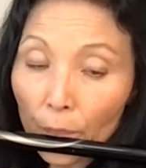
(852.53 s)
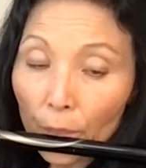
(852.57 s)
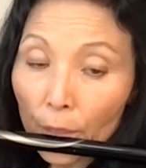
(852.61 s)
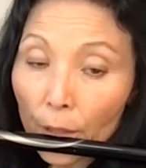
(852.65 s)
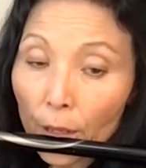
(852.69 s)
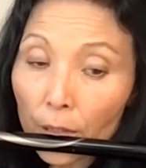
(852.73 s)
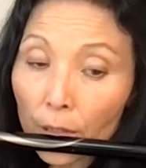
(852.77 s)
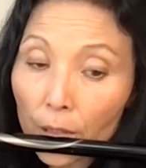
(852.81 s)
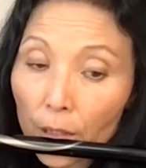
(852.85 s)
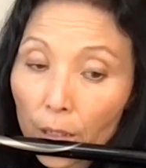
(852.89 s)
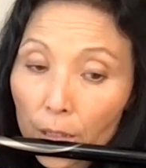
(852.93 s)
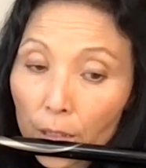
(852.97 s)

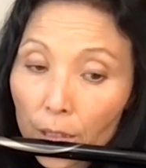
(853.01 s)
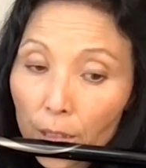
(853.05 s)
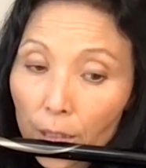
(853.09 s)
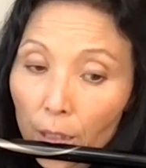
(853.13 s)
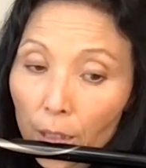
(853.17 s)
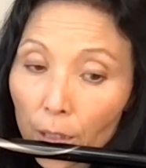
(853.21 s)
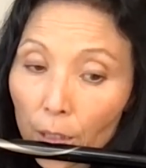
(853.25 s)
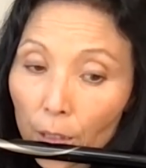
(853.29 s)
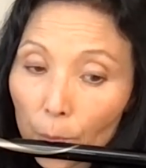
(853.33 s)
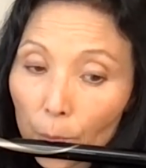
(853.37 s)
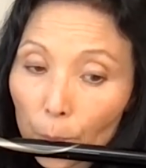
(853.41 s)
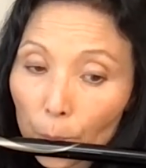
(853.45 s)
then it's
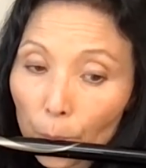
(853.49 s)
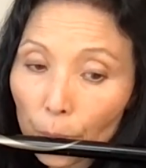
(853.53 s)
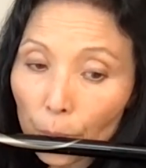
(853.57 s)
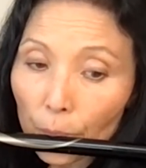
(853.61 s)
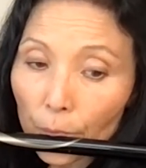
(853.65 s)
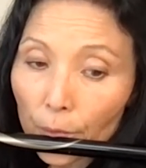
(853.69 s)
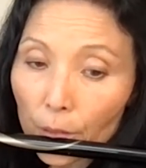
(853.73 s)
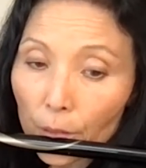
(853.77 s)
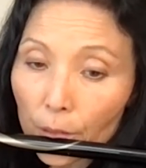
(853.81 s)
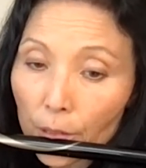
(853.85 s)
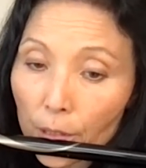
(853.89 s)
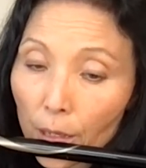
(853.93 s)
gonna
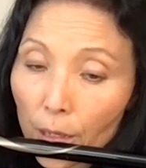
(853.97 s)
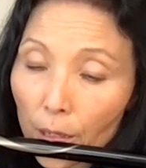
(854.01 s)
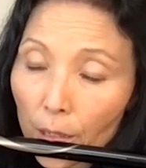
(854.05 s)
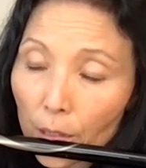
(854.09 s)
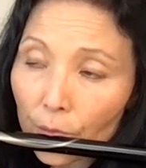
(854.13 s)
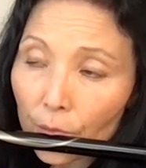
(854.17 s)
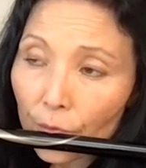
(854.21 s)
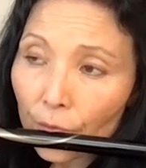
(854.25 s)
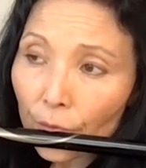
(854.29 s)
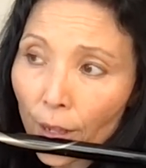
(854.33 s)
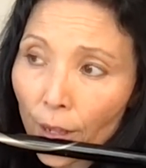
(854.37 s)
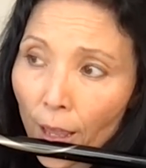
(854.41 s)
say
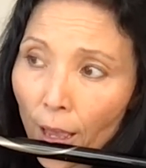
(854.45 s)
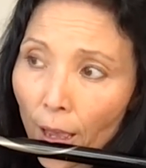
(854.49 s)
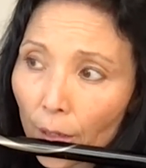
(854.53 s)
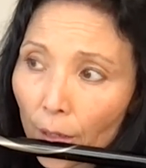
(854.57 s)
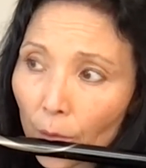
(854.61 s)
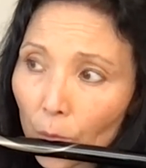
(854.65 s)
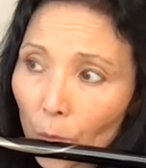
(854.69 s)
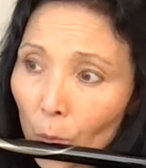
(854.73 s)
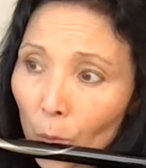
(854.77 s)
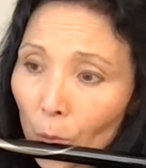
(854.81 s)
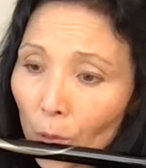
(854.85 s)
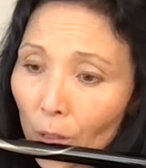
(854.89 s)
it's
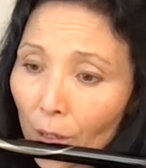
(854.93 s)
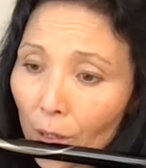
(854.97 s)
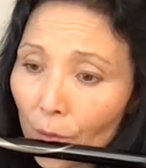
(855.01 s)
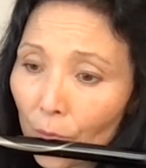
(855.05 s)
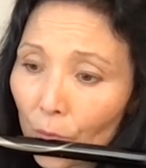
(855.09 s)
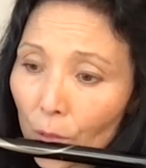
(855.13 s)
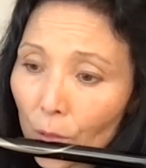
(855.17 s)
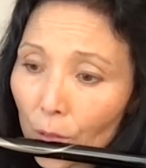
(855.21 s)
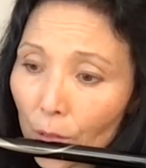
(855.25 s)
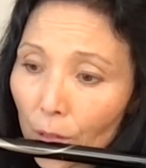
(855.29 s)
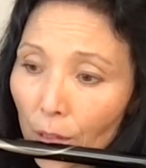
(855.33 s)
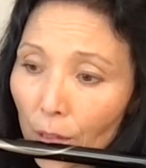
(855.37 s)
flat, or
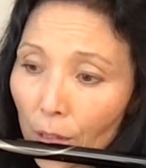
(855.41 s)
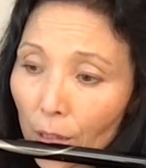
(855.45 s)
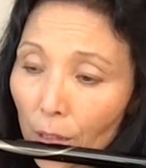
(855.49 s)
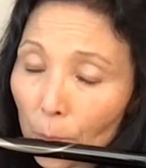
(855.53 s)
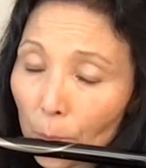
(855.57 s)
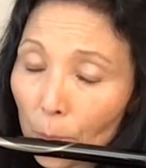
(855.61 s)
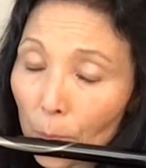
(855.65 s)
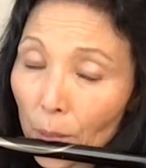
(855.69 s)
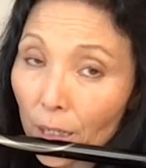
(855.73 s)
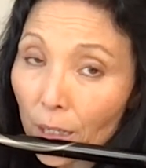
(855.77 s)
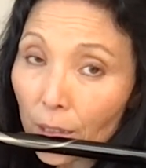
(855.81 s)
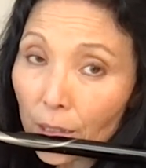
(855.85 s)
even
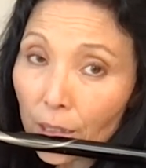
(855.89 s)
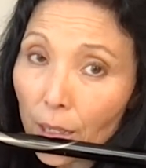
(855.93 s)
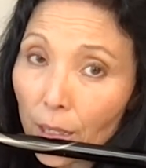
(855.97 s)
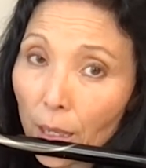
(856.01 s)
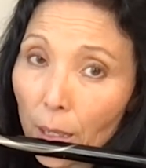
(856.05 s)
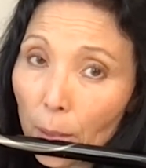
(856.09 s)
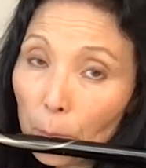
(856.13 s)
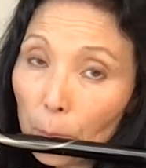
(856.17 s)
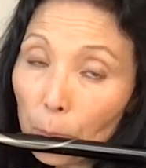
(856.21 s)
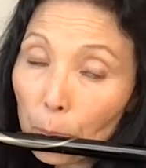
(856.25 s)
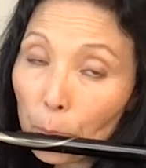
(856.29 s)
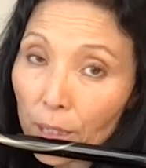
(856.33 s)
it might
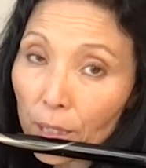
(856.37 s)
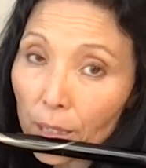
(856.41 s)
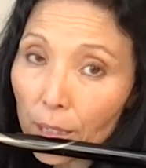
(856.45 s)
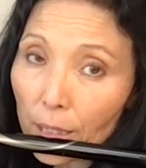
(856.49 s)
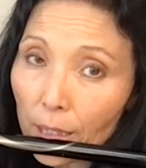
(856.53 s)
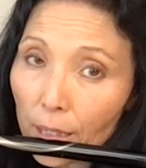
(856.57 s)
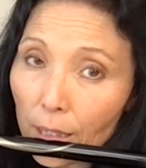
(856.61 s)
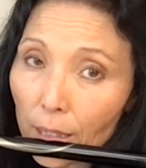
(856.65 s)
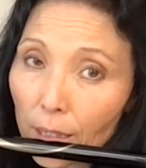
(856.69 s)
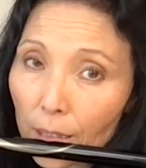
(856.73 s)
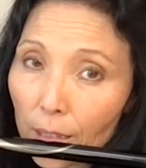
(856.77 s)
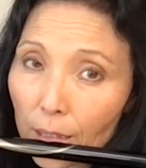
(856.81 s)
say
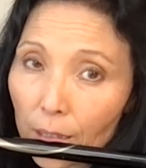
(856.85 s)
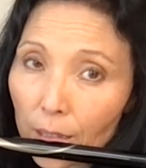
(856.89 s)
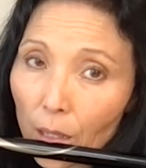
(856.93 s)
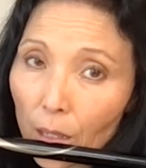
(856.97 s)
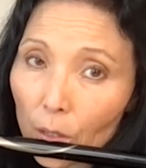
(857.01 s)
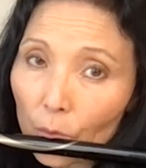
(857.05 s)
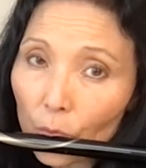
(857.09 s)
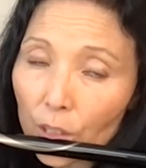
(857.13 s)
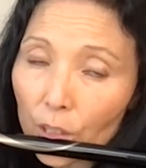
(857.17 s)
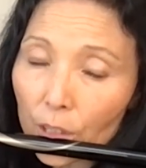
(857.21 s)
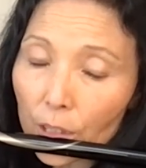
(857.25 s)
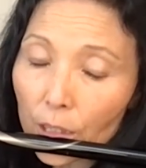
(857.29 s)
B
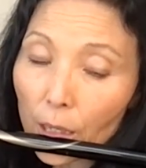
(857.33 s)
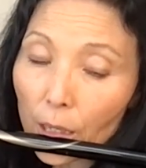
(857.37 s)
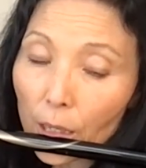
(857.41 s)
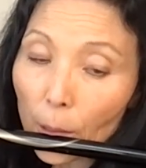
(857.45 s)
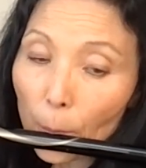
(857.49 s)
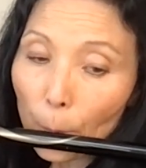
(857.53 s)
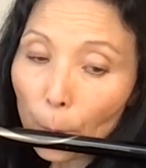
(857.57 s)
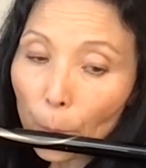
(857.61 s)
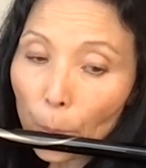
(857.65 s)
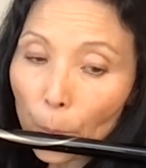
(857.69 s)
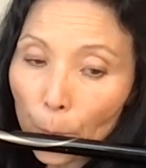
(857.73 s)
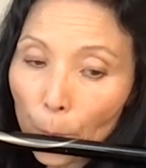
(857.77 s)
instead of C.
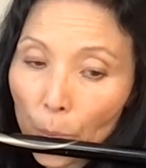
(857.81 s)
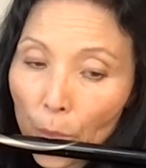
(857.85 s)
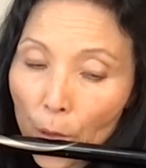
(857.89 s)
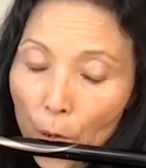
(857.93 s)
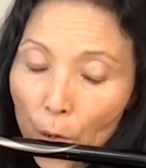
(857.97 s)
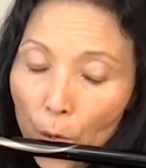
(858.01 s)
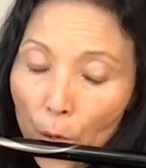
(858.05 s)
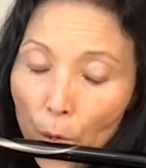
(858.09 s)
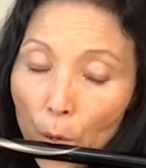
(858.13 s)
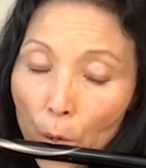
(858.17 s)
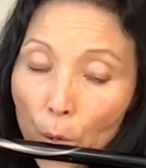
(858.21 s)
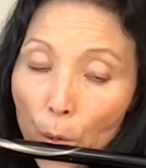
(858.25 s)

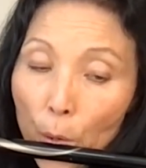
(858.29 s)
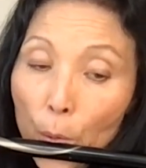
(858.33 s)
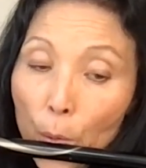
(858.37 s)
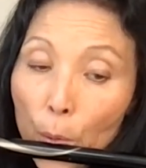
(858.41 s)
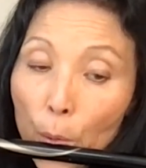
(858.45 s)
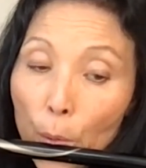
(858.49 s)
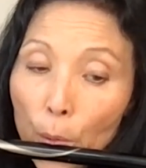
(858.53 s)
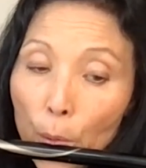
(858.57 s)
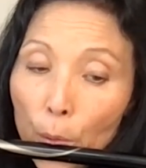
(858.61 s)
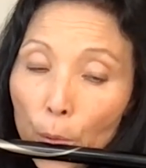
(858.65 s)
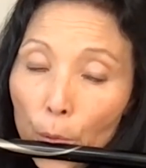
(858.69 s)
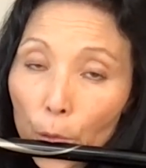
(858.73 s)

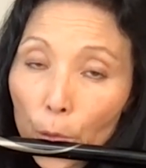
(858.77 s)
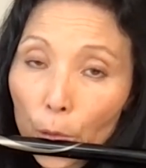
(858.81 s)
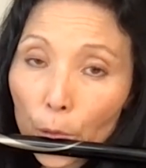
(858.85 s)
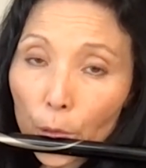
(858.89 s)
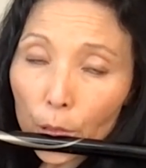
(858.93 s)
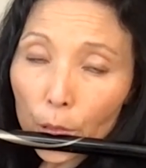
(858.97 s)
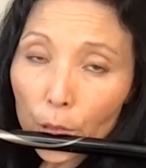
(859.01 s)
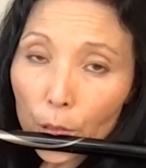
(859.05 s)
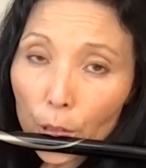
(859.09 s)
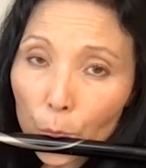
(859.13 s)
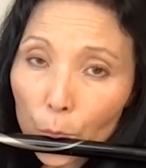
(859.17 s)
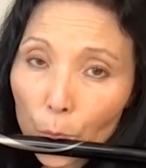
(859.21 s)
So
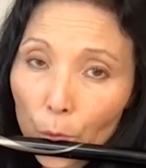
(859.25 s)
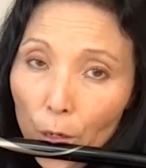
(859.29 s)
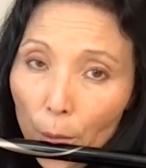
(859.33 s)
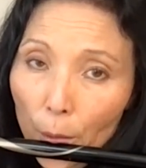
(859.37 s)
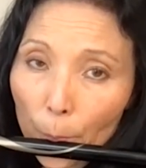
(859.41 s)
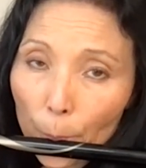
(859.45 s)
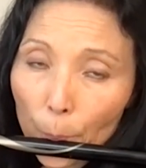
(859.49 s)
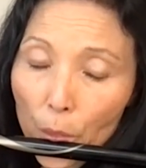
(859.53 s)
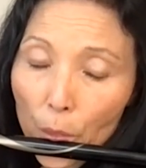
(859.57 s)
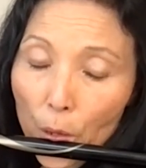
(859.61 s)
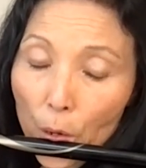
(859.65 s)
this is right.